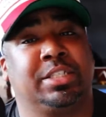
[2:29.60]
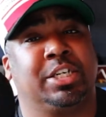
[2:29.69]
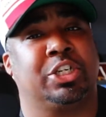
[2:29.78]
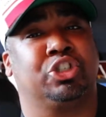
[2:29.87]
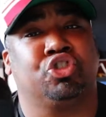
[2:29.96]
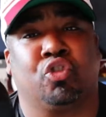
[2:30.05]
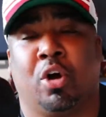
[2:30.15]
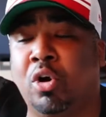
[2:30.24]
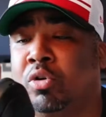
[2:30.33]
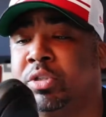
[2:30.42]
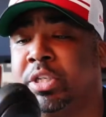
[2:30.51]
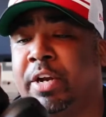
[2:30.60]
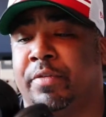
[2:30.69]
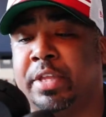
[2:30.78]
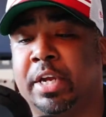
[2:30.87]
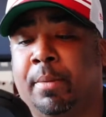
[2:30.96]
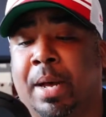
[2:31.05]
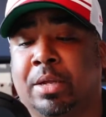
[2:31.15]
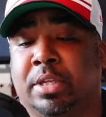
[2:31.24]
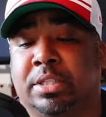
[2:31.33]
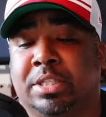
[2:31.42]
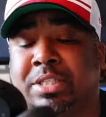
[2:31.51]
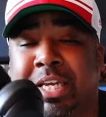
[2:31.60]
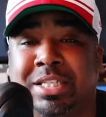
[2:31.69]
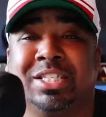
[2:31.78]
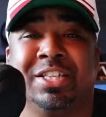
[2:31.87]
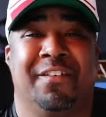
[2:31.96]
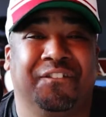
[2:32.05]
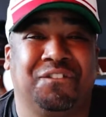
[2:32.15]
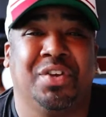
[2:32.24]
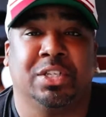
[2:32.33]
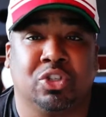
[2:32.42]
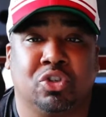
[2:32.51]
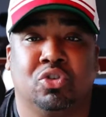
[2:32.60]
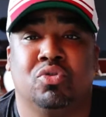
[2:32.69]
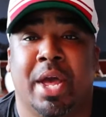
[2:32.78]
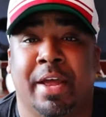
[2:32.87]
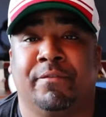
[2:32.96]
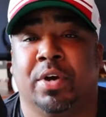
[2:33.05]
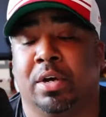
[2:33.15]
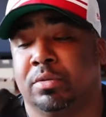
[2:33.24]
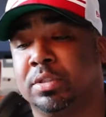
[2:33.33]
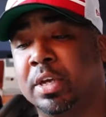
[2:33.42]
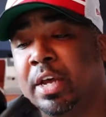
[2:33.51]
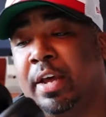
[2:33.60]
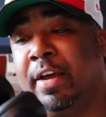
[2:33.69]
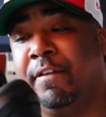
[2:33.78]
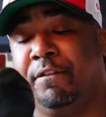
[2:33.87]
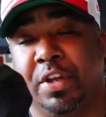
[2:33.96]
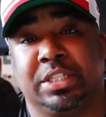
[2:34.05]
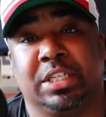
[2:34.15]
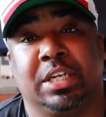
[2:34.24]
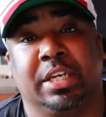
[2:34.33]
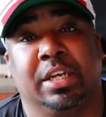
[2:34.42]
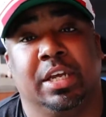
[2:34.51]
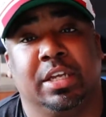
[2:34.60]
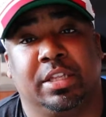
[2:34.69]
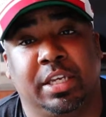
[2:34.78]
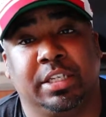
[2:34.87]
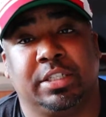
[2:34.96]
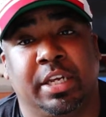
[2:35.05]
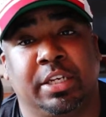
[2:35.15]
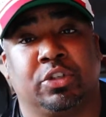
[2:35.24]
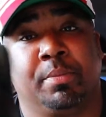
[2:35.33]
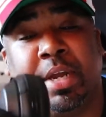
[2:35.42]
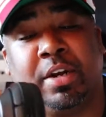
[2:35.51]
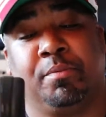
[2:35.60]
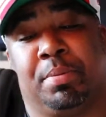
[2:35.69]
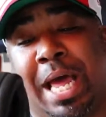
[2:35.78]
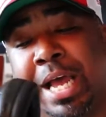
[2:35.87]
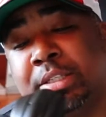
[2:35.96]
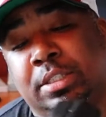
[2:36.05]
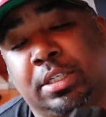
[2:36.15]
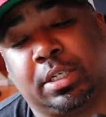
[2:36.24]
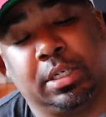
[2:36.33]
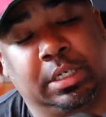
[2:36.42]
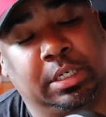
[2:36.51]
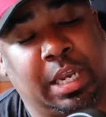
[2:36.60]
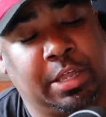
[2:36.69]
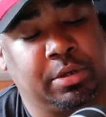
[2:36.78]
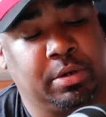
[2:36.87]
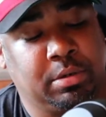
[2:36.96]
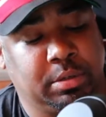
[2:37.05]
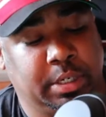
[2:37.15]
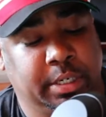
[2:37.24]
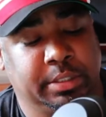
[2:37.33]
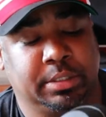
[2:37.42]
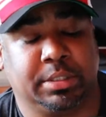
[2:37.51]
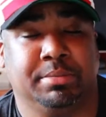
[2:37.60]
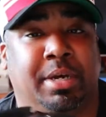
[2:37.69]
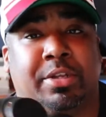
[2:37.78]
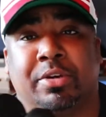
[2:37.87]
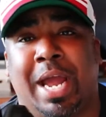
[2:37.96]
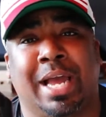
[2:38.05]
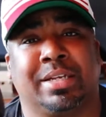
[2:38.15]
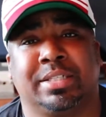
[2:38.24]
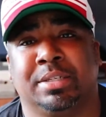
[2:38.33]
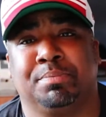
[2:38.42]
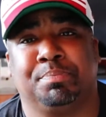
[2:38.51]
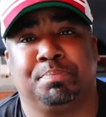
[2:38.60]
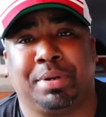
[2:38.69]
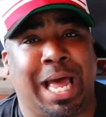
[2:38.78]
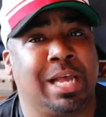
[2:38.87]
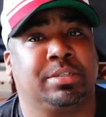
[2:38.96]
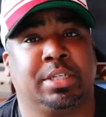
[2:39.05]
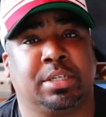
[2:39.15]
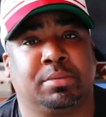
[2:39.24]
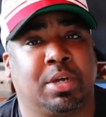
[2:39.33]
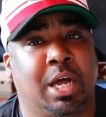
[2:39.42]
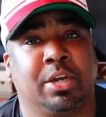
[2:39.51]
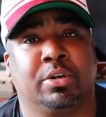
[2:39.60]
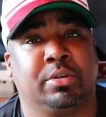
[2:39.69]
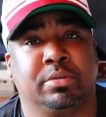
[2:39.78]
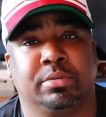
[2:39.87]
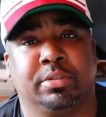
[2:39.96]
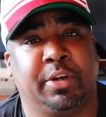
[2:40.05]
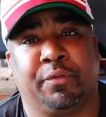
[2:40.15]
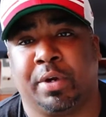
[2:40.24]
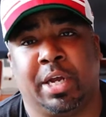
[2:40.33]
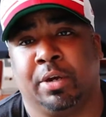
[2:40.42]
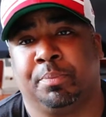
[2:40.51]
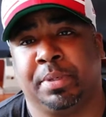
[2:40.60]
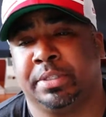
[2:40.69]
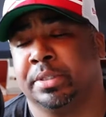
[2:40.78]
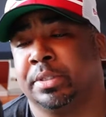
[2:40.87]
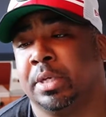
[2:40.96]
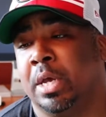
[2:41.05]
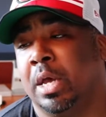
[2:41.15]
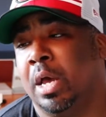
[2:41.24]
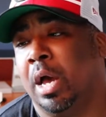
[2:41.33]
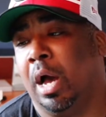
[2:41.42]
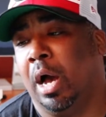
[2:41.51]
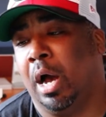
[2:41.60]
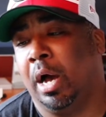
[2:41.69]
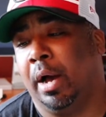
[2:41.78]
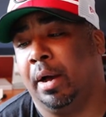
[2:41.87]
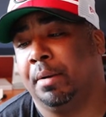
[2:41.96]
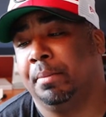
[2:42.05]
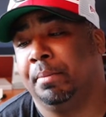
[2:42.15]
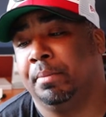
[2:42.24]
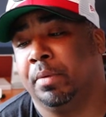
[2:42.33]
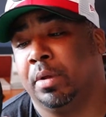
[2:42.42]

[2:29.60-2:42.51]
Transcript: the controls and everything about this. Let's get to the physical headphones. Physically, these things are made of plastic and leather and some other accent plastic color, different color pieces. So